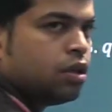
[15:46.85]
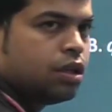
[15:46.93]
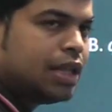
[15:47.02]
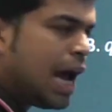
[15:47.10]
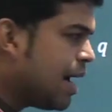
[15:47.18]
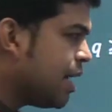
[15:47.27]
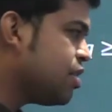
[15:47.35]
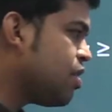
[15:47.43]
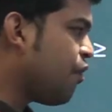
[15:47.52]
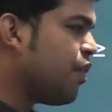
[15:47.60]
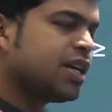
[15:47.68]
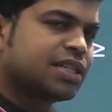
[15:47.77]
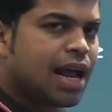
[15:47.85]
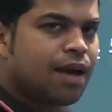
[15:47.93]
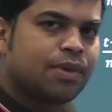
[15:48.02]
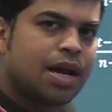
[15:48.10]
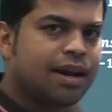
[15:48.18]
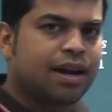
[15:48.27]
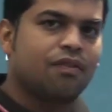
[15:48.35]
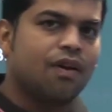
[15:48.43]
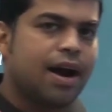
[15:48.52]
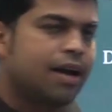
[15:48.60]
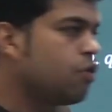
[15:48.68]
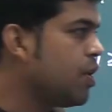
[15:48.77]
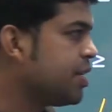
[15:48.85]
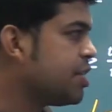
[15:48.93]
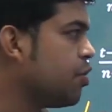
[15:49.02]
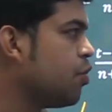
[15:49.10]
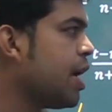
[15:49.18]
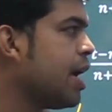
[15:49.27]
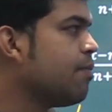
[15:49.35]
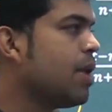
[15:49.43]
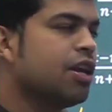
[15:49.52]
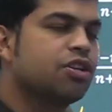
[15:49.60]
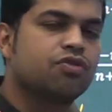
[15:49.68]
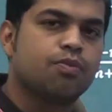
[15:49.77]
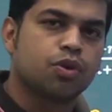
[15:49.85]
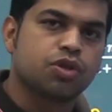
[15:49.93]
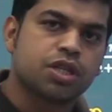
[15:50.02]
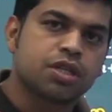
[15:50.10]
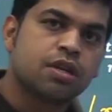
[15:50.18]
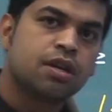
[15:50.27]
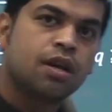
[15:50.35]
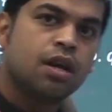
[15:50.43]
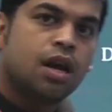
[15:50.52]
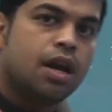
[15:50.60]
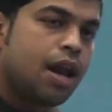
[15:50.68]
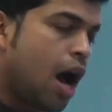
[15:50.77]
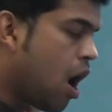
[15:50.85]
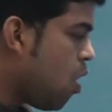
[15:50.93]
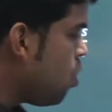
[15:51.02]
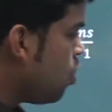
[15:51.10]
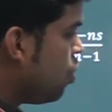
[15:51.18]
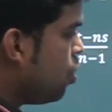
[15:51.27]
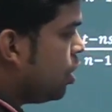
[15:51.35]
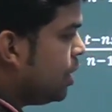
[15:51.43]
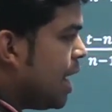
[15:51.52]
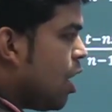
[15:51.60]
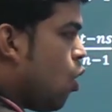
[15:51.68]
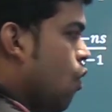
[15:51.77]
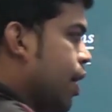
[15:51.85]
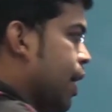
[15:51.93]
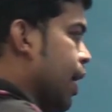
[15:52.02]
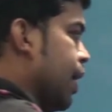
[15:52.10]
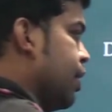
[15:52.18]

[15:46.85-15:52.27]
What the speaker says: That is the fixed time that required to execute n minus 1 process. Now the overhead.